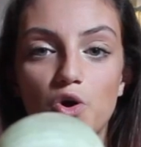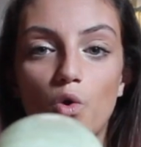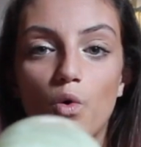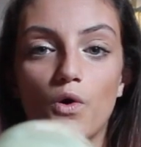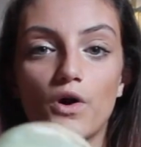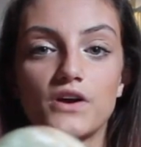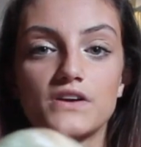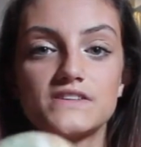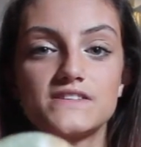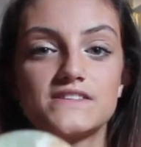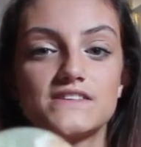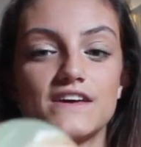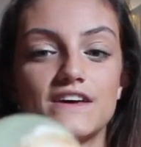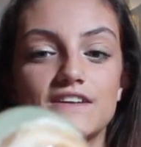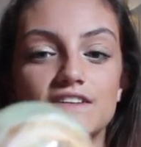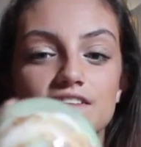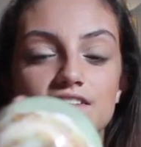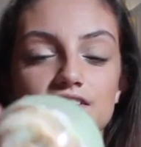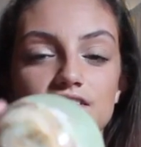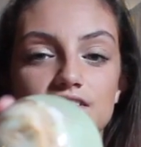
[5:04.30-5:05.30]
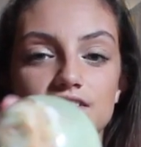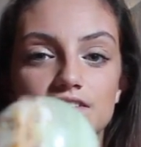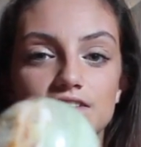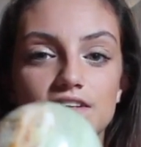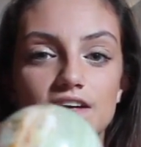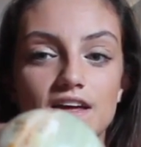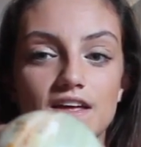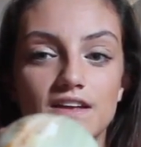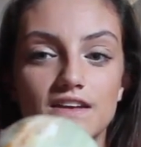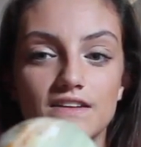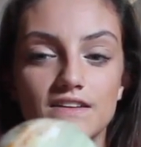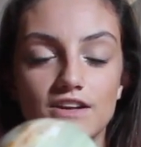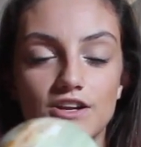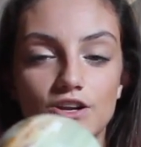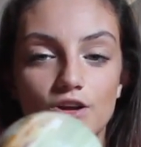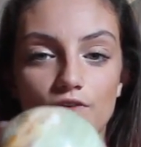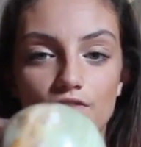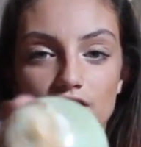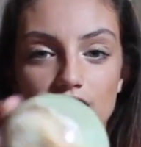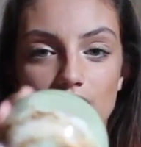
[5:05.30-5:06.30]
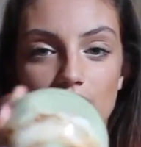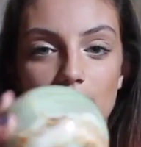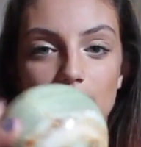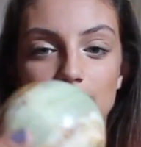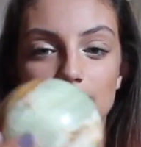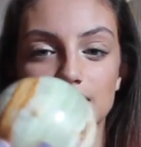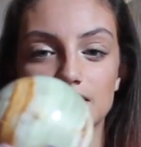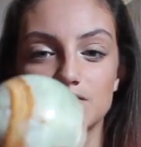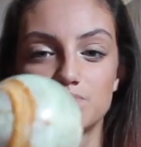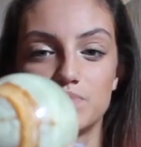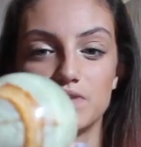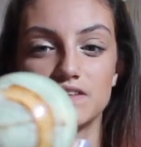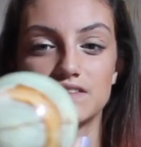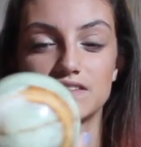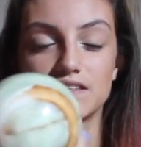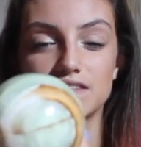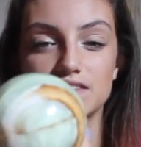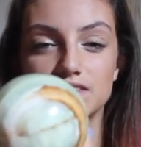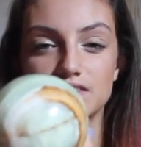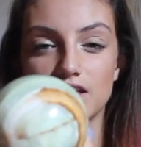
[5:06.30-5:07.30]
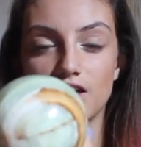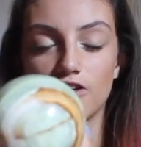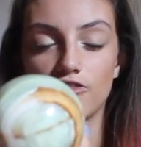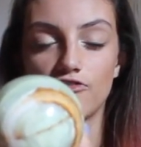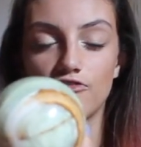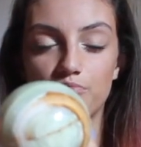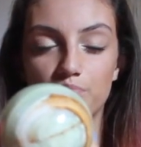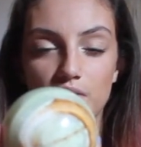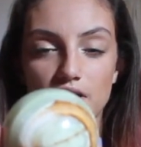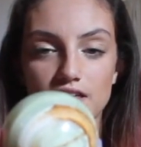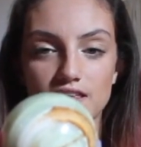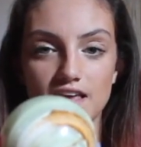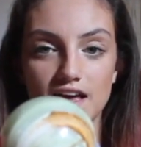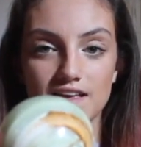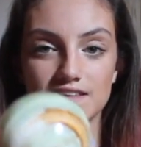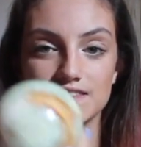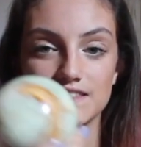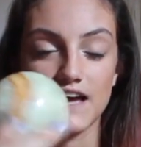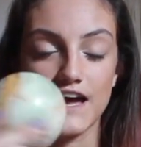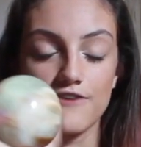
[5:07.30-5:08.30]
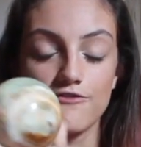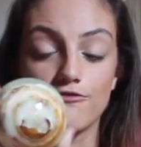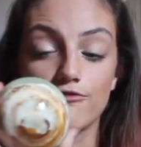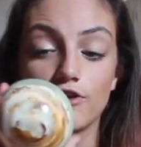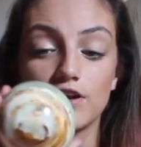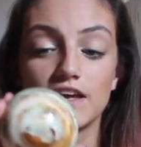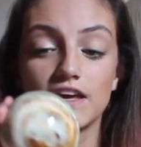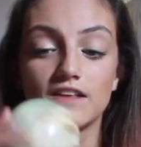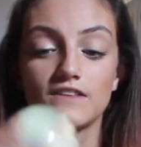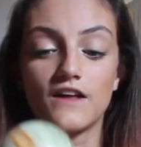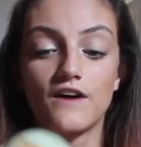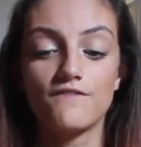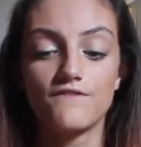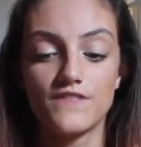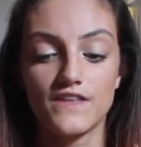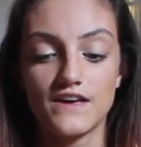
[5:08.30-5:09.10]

quartz and you know, the onyx piece itself. But yes, I freaking love